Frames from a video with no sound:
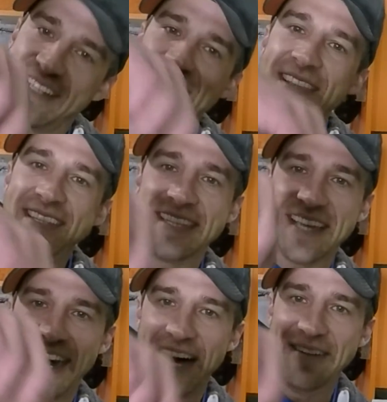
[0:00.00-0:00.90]
to the
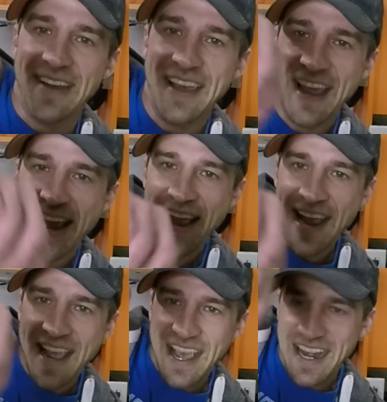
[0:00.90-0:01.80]
top.
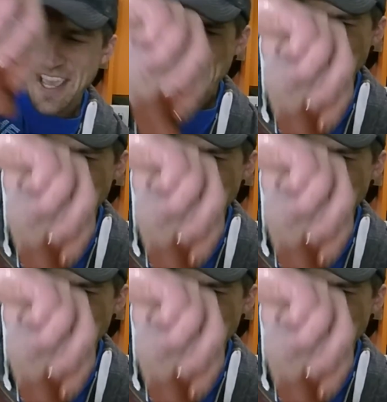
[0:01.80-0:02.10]
Hello,